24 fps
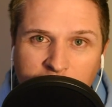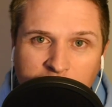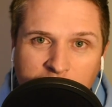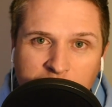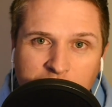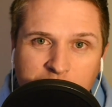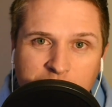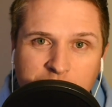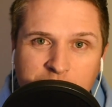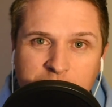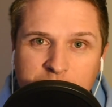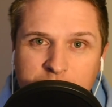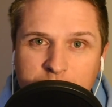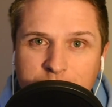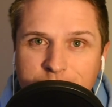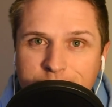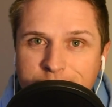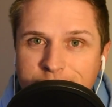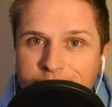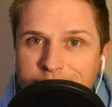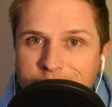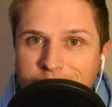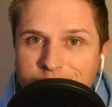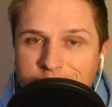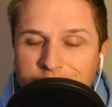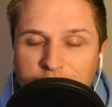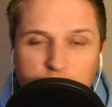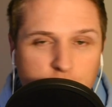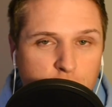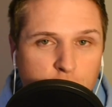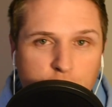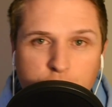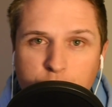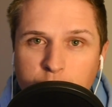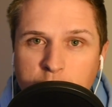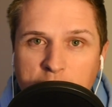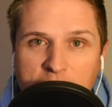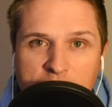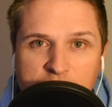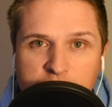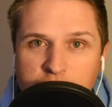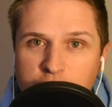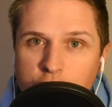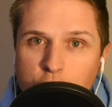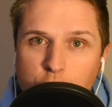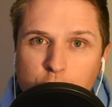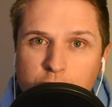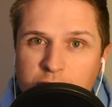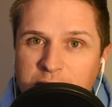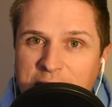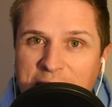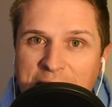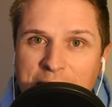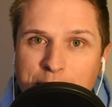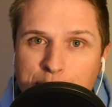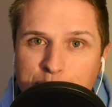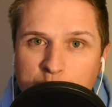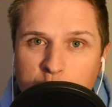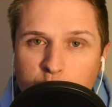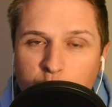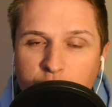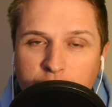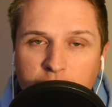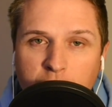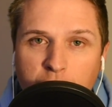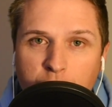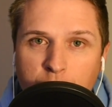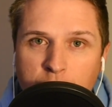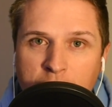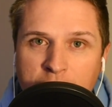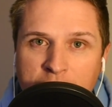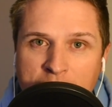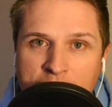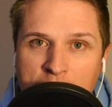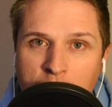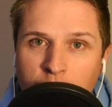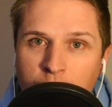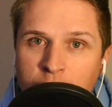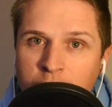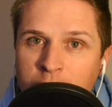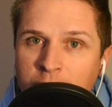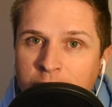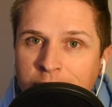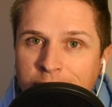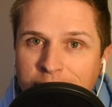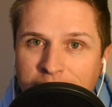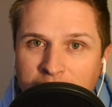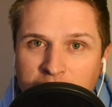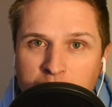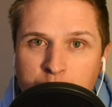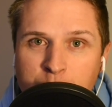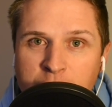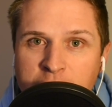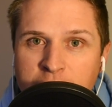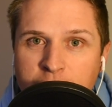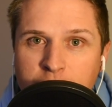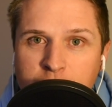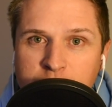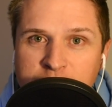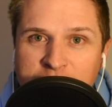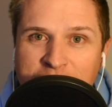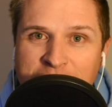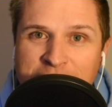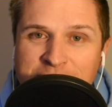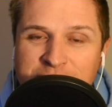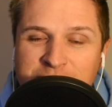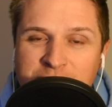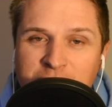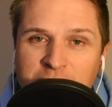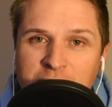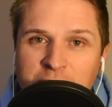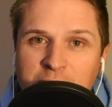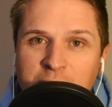And these are two guys that you just can't be without right now. Cam Akers has